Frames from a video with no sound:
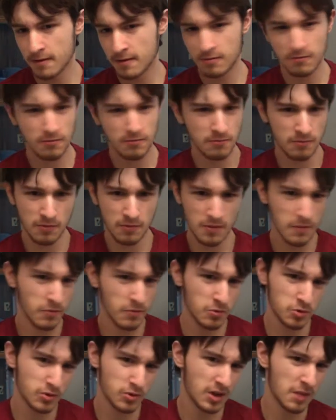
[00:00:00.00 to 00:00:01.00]
I don't
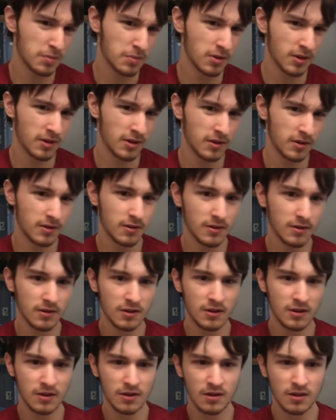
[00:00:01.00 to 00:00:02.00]
remember which one I played.
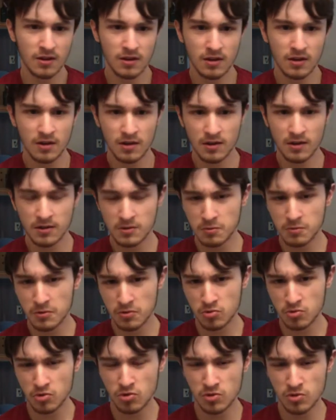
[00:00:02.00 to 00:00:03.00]
It's
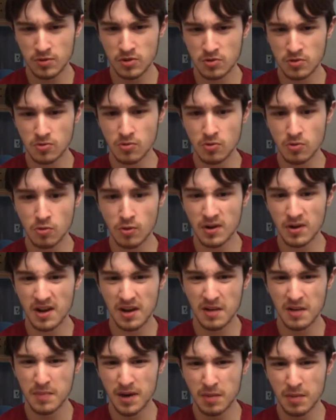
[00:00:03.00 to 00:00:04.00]
what introduced me to
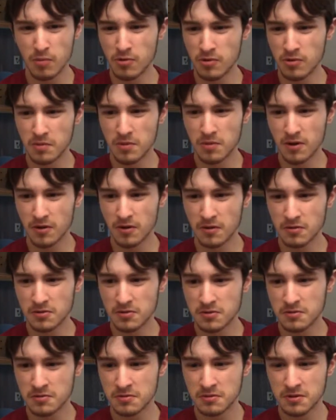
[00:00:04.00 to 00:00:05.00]
Grenade by Bruno
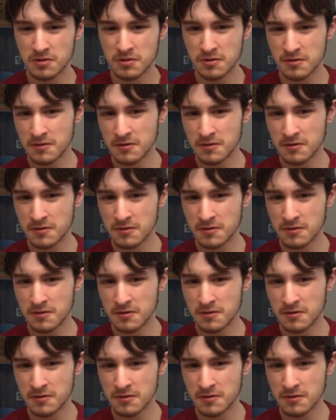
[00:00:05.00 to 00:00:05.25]
Mars.